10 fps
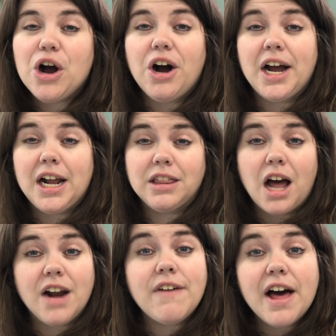on a
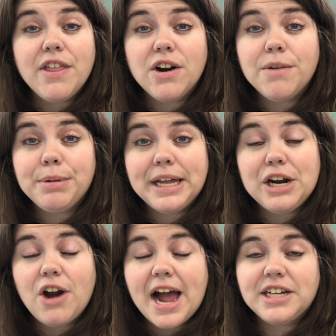lot of other
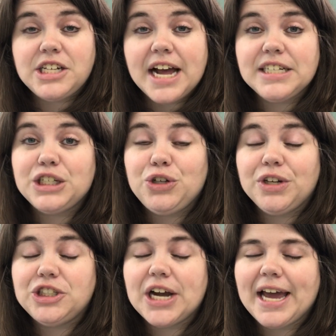planner hashtags that you
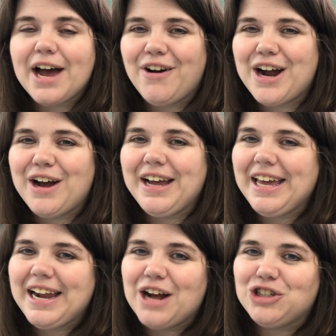can check out, and
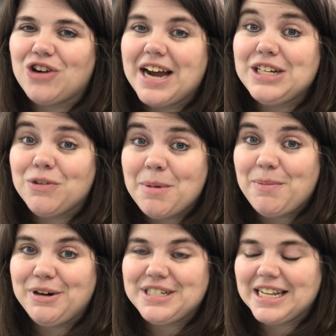I'll try to
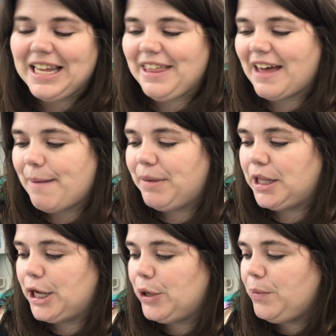remember to link that
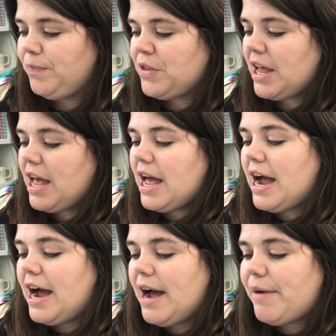below.
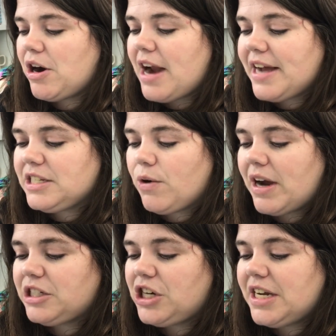Our next
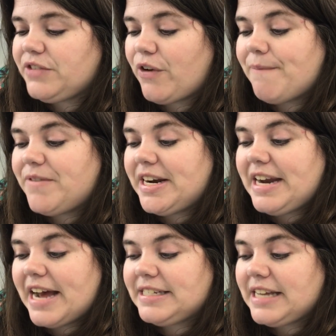question is from
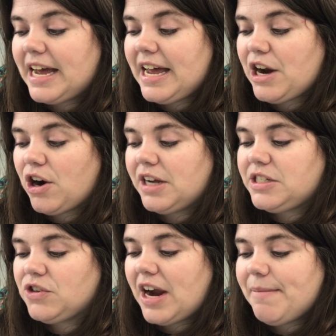Vanessa, and her
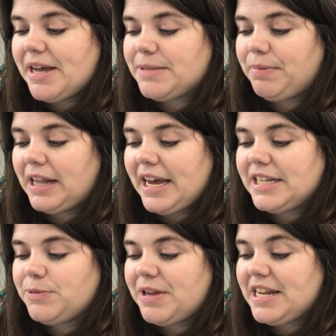Instagram is
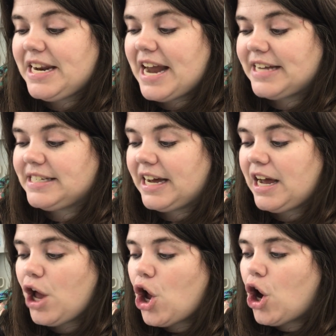Plans with
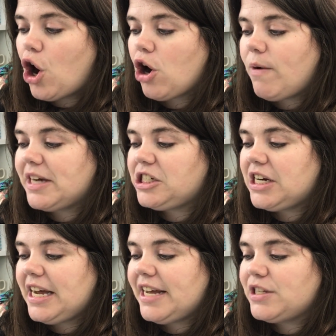Nessa. Her
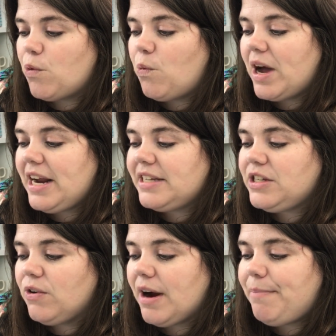question is, what is
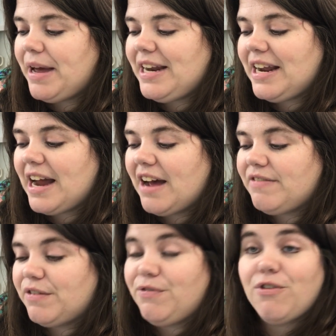your opinion
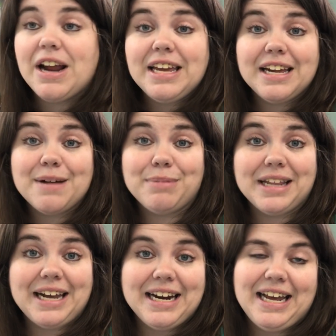of Franken
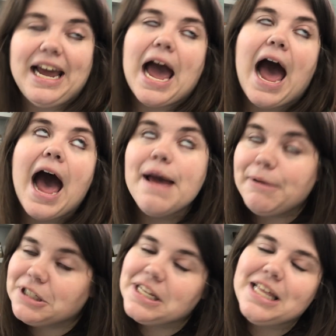planning? I
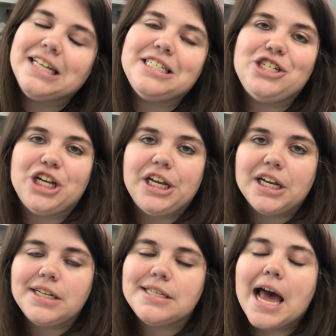personally think it's
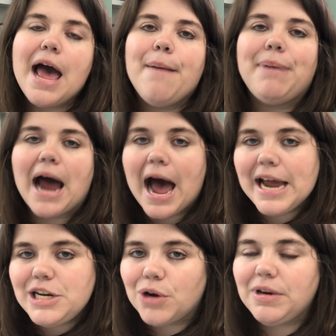genius, but
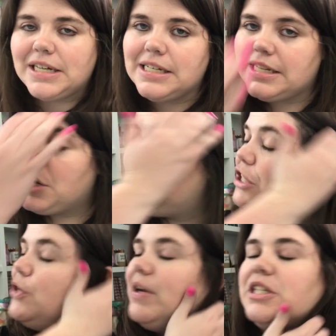I don't necessarily
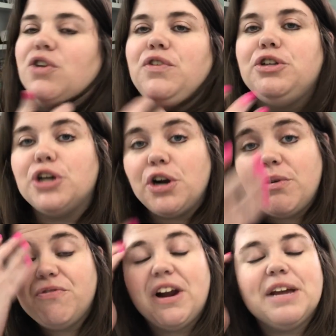do it. So if you don't know
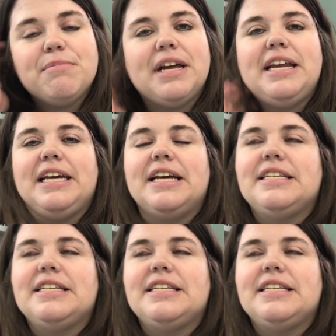what Franken planning